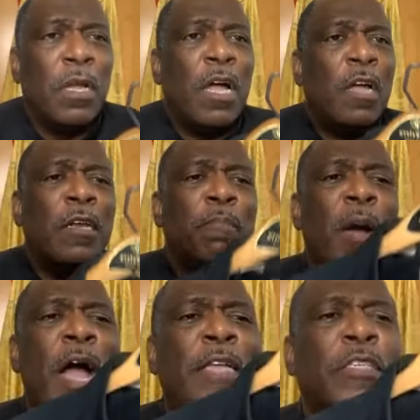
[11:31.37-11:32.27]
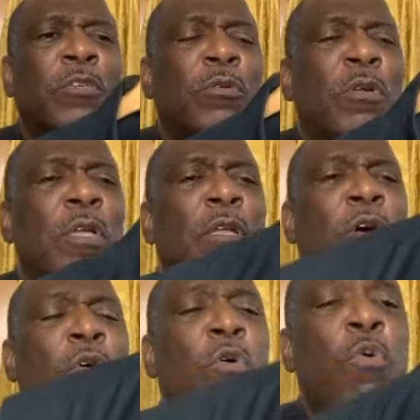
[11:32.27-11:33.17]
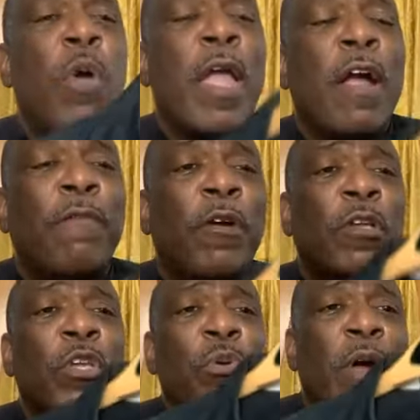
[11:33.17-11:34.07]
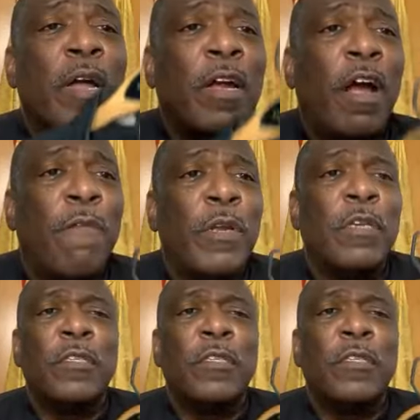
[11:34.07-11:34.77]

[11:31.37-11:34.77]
an apostle, whoever you are covered.